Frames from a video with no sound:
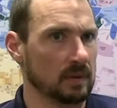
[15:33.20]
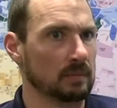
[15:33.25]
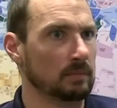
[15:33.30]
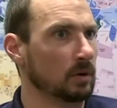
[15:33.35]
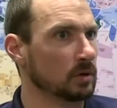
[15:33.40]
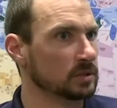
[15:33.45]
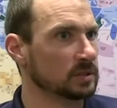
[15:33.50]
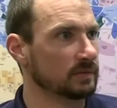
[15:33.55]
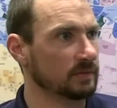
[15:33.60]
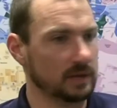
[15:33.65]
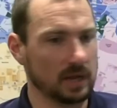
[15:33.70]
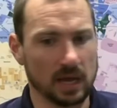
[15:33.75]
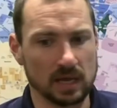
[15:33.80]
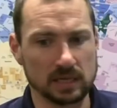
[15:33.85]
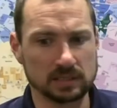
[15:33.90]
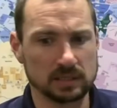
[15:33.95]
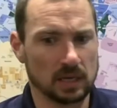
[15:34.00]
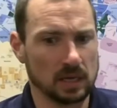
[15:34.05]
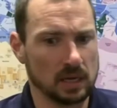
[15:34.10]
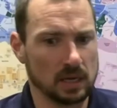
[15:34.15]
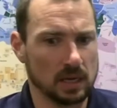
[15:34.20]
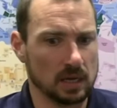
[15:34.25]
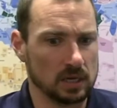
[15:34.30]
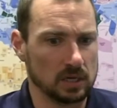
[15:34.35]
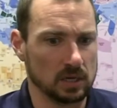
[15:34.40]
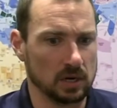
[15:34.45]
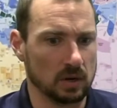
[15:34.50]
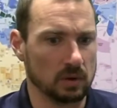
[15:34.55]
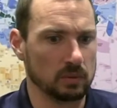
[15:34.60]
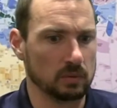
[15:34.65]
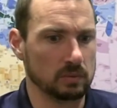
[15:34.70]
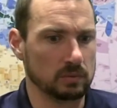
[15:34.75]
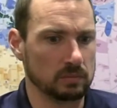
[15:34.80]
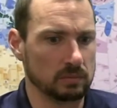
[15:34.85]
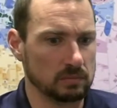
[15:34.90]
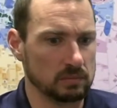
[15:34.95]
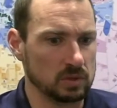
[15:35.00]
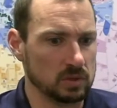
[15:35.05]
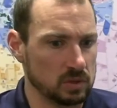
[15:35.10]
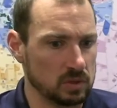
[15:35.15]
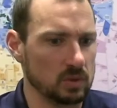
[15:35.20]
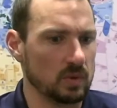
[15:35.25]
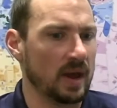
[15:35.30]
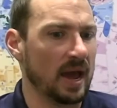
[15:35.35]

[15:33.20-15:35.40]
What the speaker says: most of it does, you